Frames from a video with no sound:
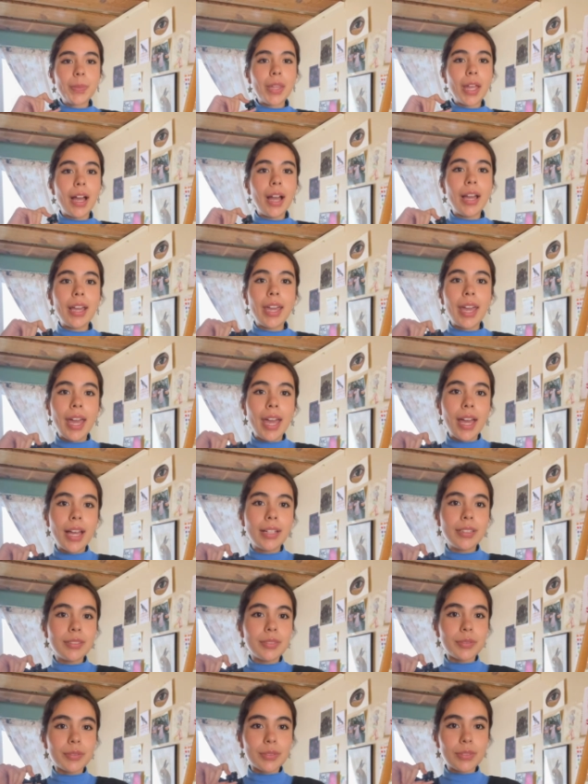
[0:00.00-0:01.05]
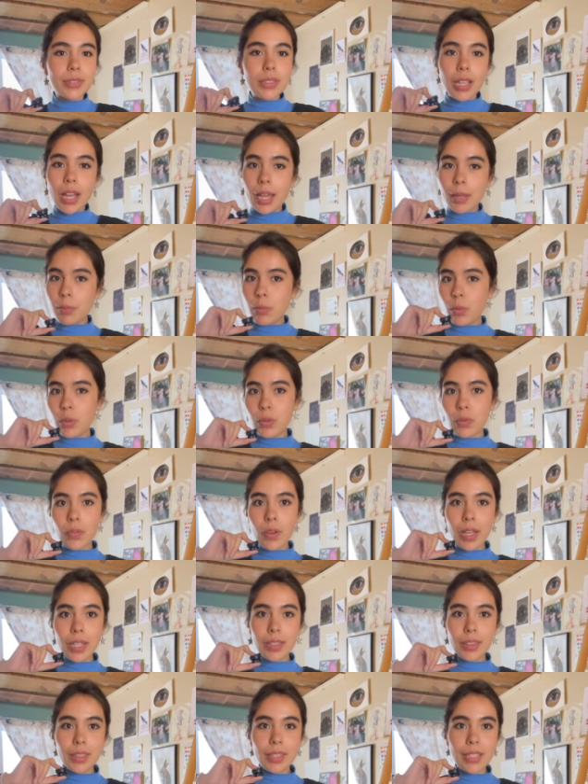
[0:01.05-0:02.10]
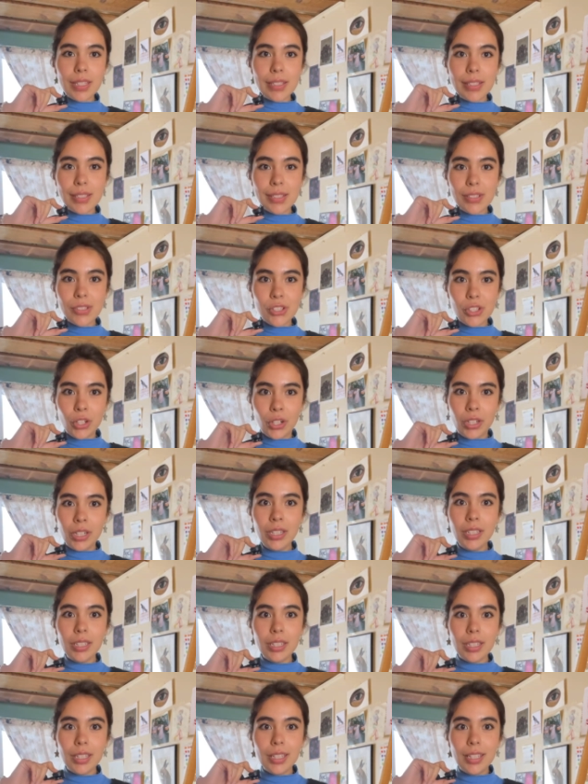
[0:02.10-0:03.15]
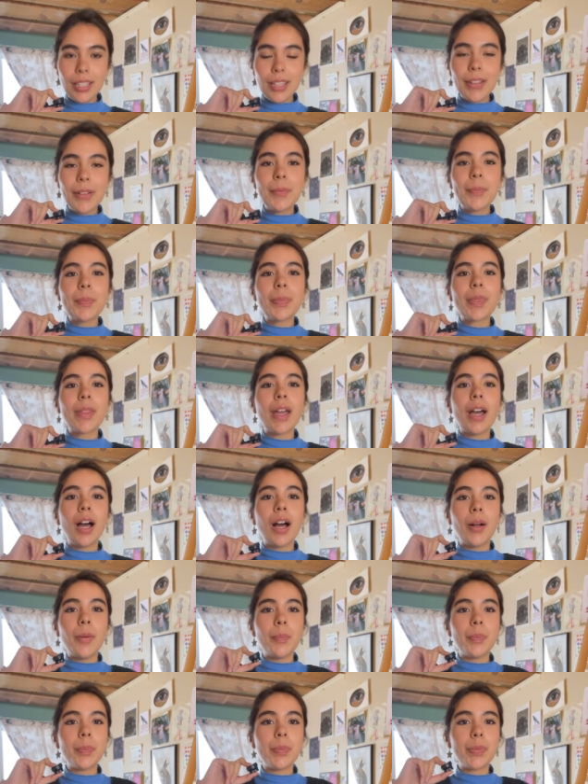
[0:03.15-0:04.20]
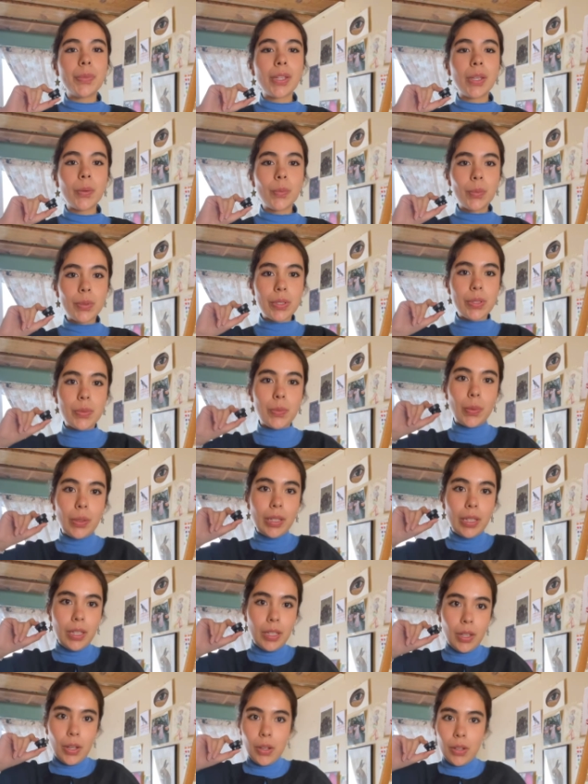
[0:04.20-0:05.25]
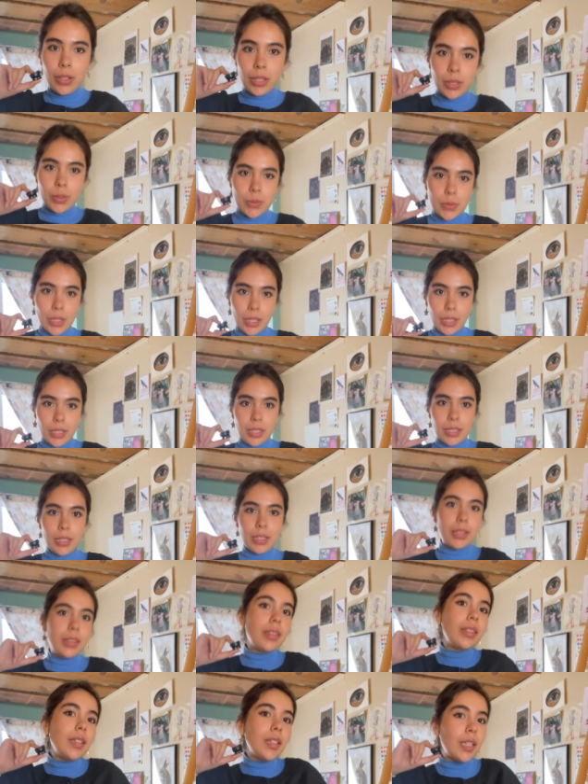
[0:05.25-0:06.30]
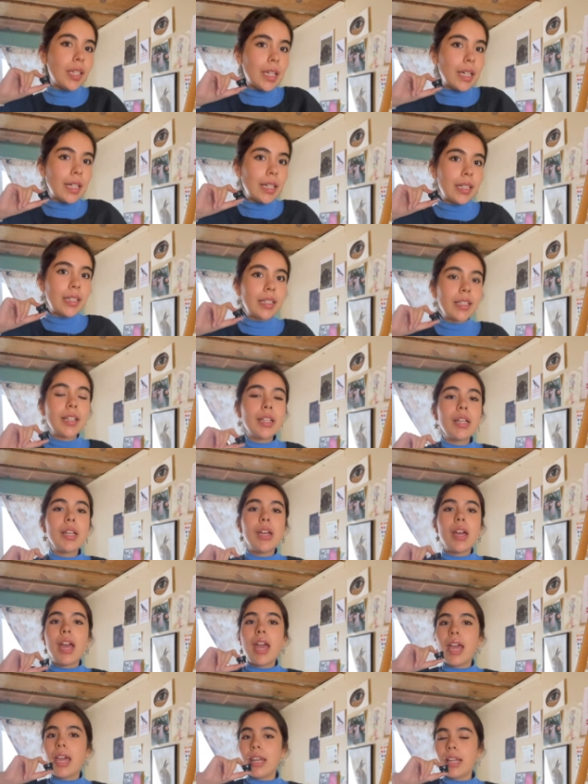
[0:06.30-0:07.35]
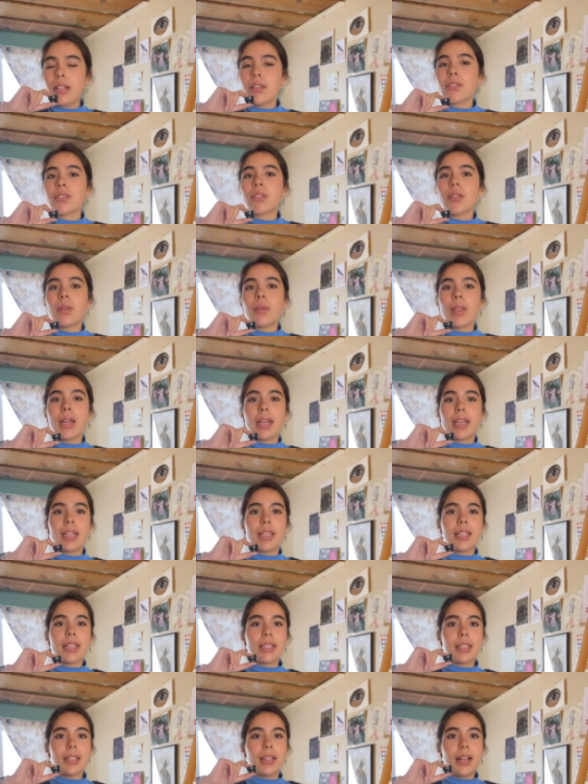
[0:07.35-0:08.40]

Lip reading: I I modified this shirt. It was really long. It was like here, and also like